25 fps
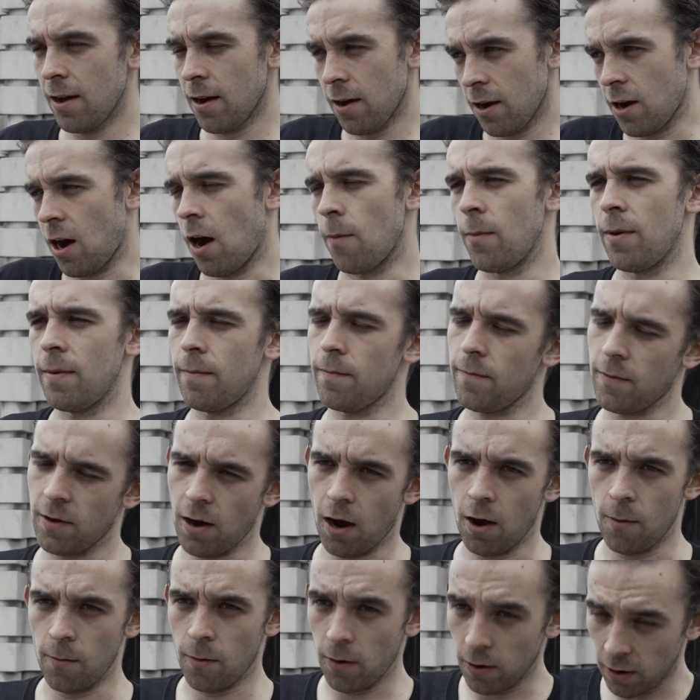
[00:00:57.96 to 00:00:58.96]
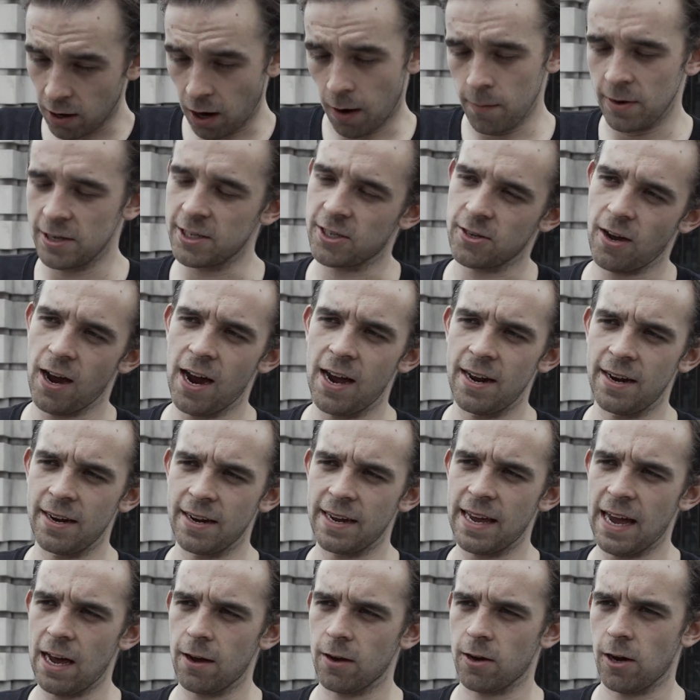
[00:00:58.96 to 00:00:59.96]
come, in, come, come inside
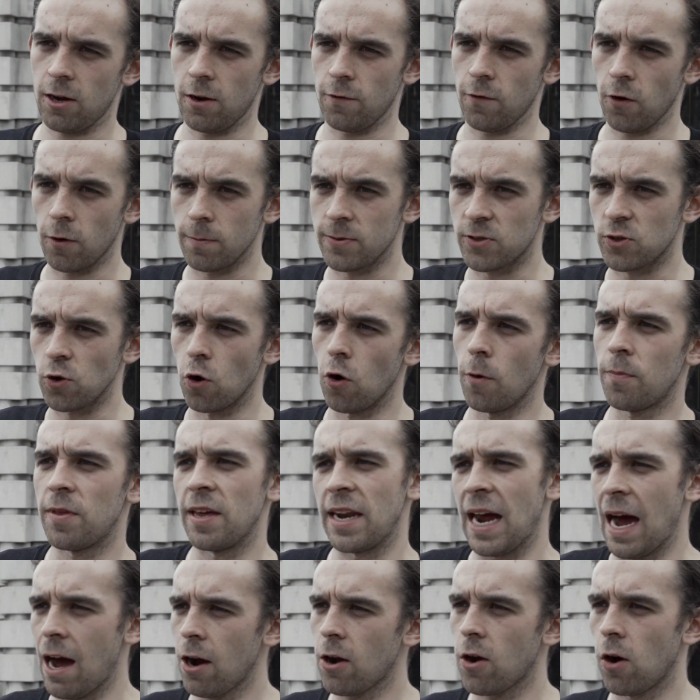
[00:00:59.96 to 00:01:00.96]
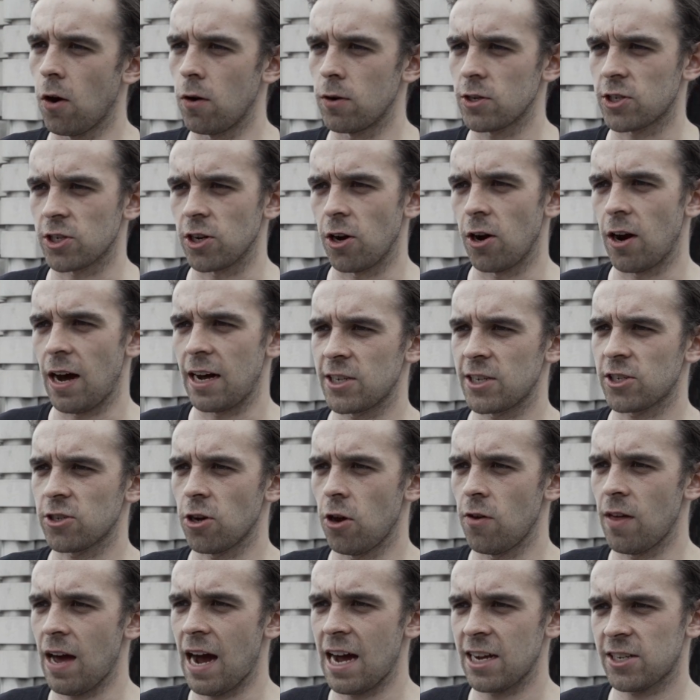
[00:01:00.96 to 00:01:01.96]
and get kind of absorbed in our culture
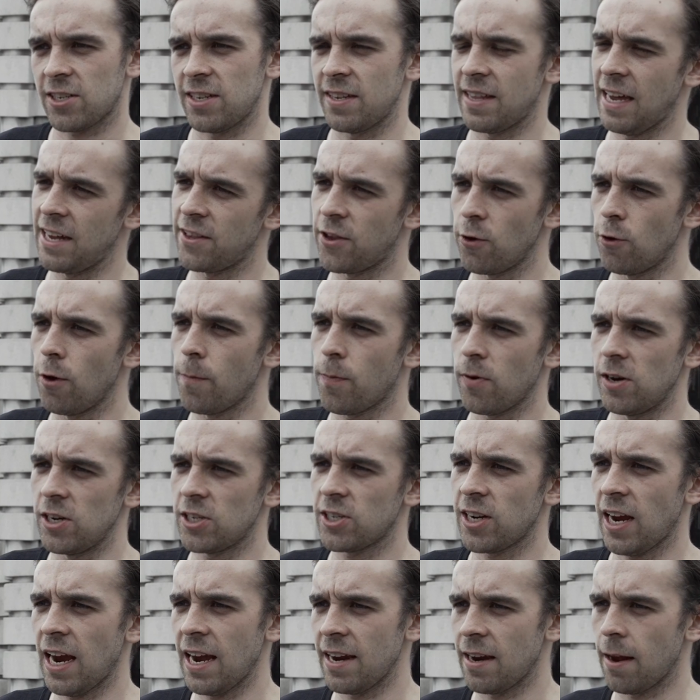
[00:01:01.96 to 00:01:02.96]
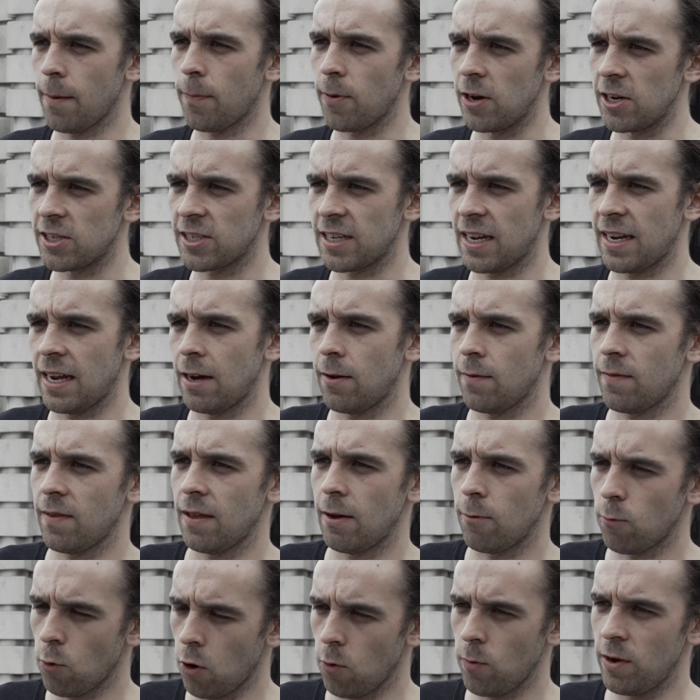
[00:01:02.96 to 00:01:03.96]
show that actually they do appreciate and they appreciate that,
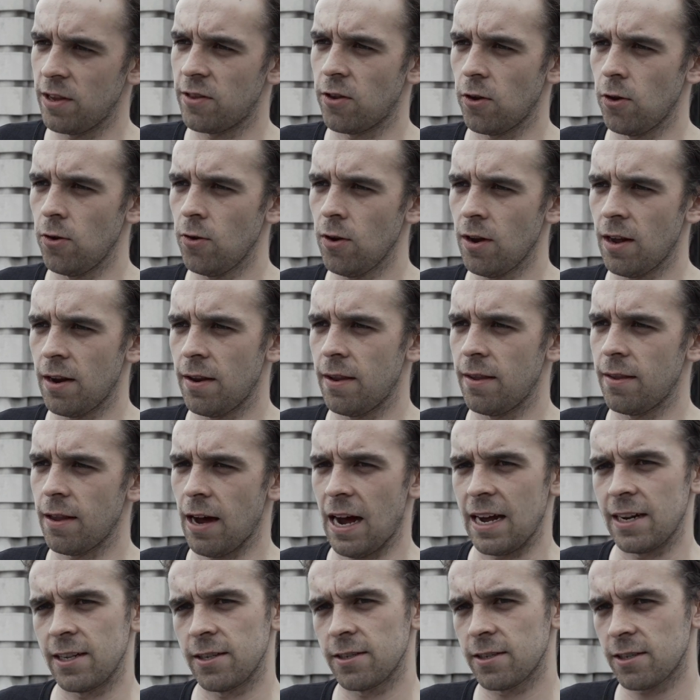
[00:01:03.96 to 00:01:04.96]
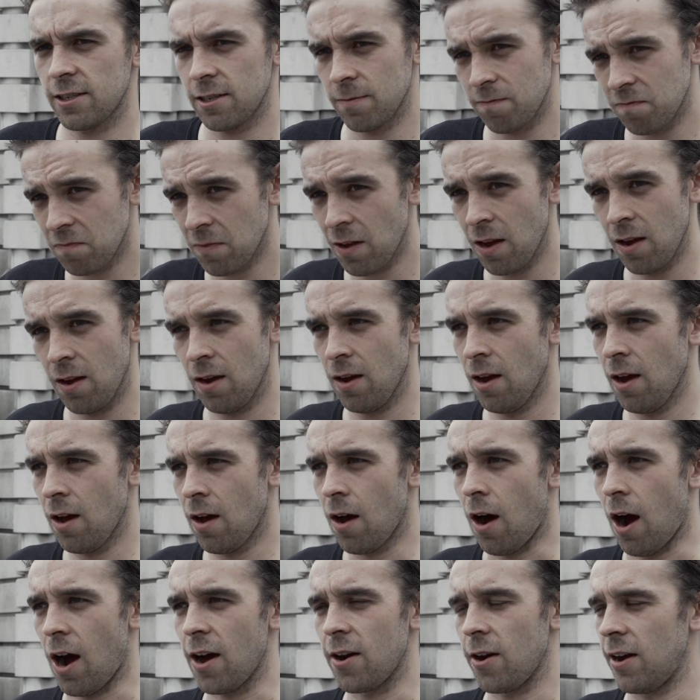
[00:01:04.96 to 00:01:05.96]
that what we do and,
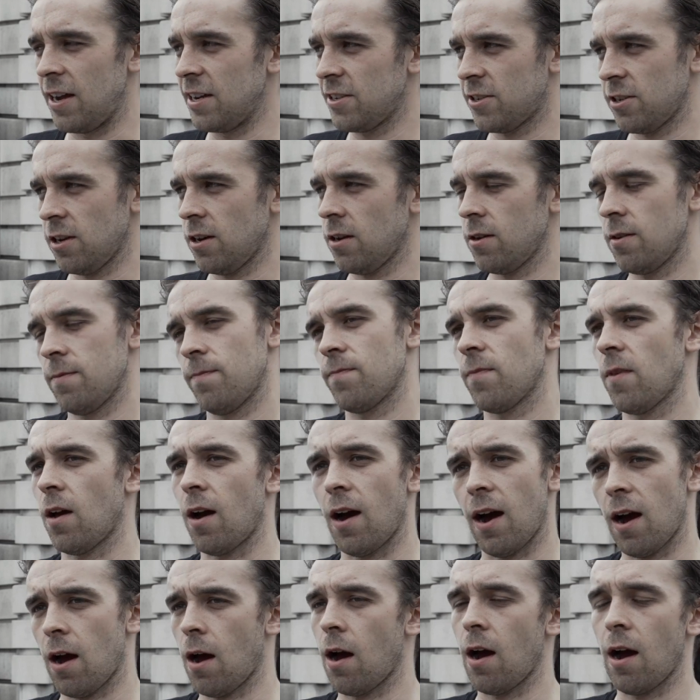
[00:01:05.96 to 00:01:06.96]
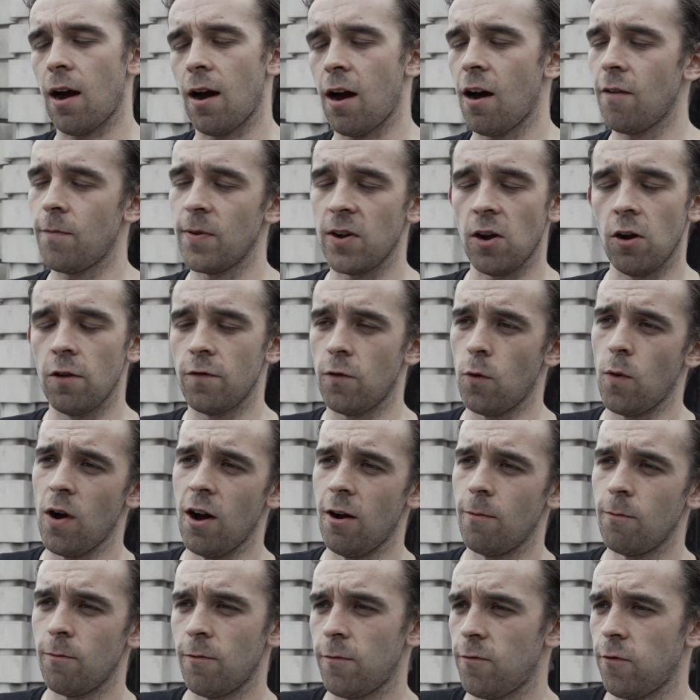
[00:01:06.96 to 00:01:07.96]
and it's, I, have been
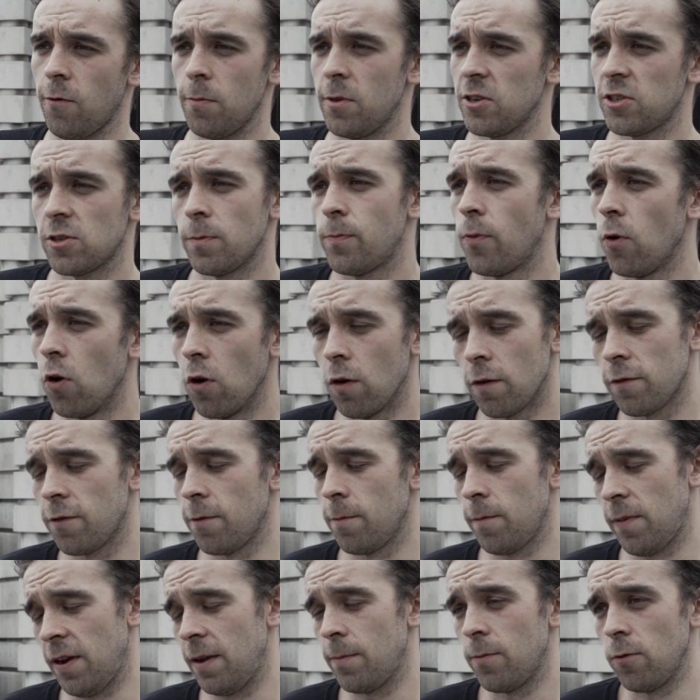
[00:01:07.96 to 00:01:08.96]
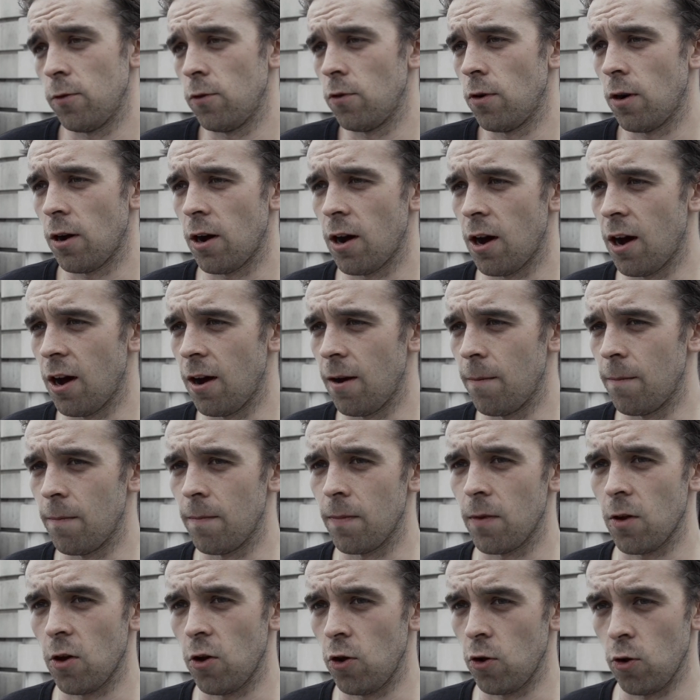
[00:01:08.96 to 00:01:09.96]
overwhelmed from the support from people um,
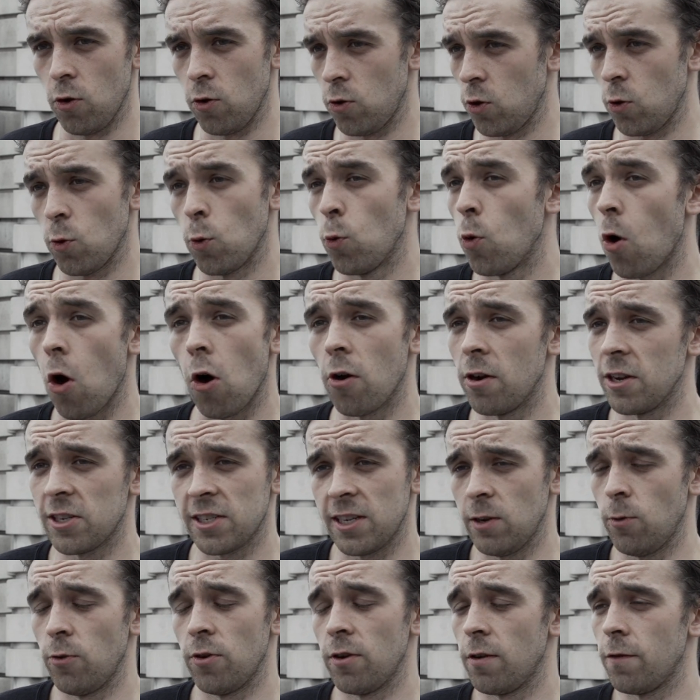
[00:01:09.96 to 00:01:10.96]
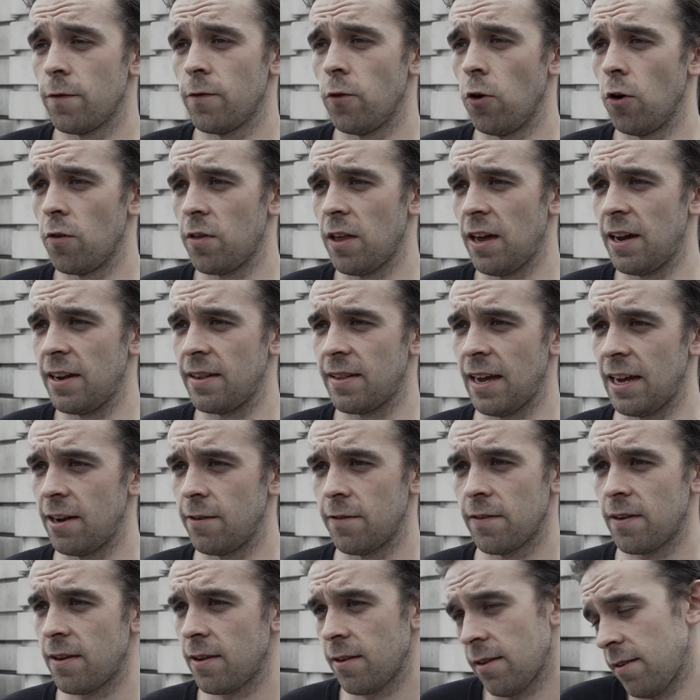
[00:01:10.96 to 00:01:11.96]
who you honestly wouldn't have thought they, would
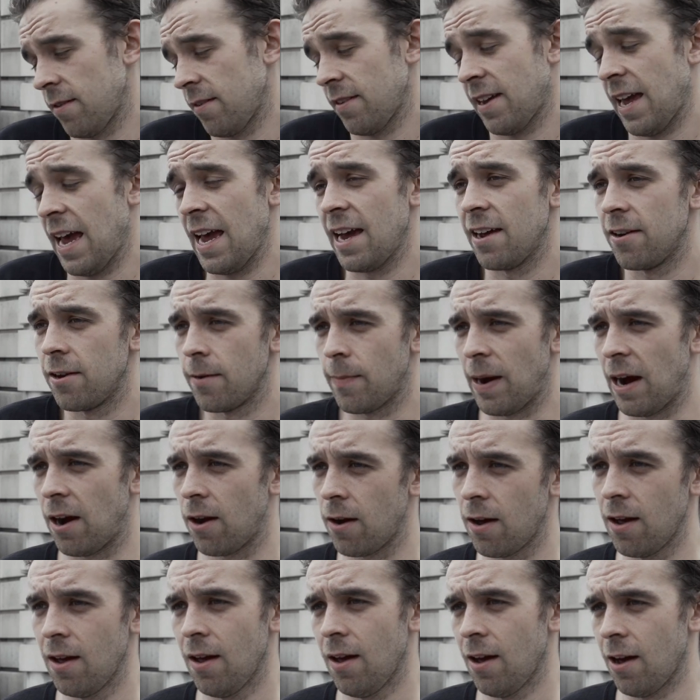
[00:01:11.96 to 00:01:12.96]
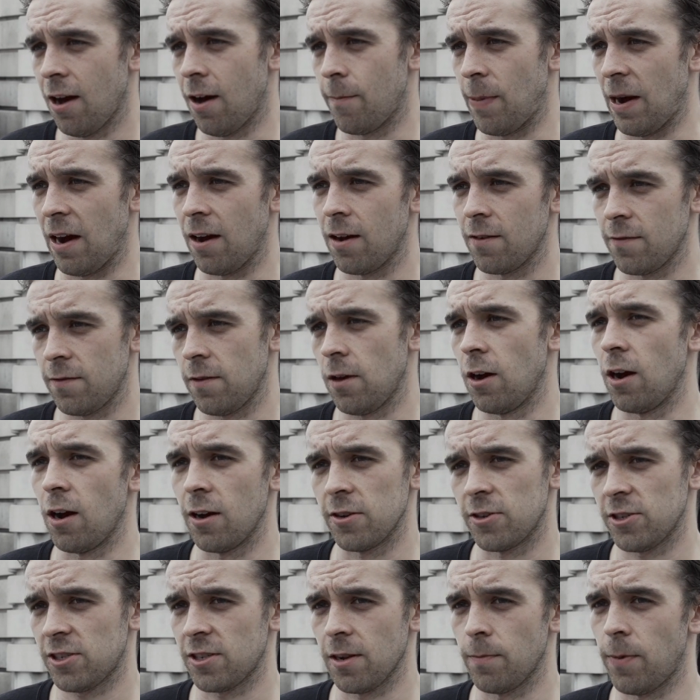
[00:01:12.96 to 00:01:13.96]
have cared about about uh,
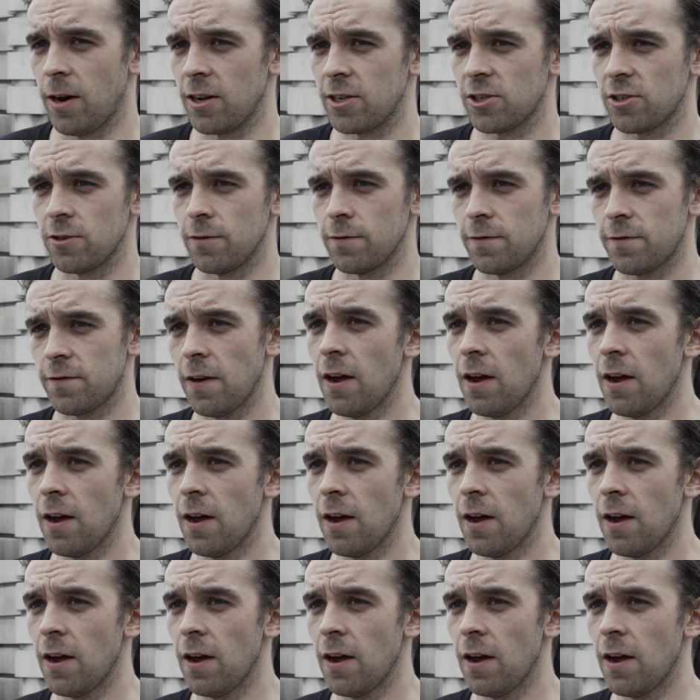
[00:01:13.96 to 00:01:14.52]
just a bunch of